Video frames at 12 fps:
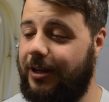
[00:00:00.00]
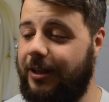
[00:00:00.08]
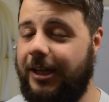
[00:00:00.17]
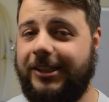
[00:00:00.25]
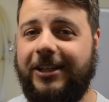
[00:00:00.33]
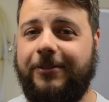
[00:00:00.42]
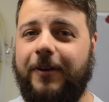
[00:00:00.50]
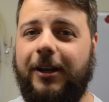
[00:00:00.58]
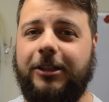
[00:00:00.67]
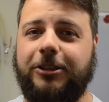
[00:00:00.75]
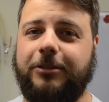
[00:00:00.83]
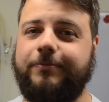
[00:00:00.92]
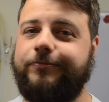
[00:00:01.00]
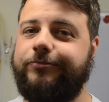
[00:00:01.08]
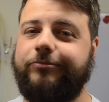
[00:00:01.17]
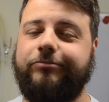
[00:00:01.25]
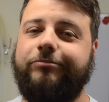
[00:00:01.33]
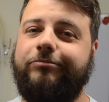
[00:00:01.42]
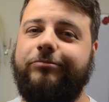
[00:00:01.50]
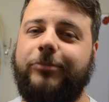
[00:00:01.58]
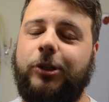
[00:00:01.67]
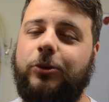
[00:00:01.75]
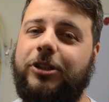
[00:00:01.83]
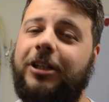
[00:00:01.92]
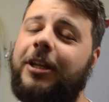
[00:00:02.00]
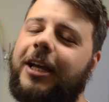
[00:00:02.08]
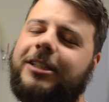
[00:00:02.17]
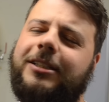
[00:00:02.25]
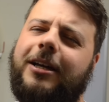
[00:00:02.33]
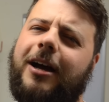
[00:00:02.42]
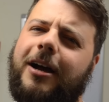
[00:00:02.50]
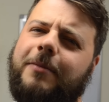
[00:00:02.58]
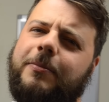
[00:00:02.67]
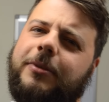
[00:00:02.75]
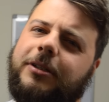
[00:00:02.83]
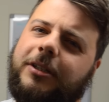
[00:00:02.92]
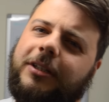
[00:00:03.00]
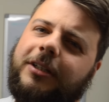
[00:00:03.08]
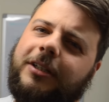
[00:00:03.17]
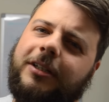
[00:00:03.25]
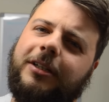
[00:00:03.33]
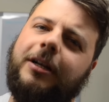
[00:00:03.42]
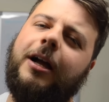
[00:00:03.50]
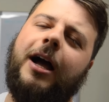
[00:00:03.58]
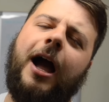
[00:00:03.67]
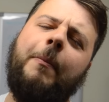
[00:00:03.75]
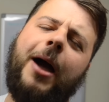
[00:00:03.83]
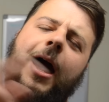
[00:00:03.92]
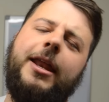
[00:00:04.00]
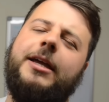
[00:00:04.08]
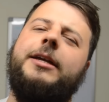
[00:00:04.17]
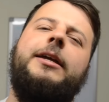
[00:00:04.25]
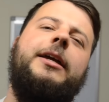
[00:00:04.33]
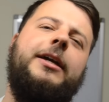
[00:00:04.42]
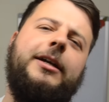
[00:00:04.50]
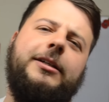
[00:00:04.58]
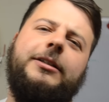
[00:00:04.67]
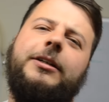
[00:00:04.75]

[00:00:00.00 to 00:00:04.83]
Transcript: And that's fellas. So until next time, I'm out of here.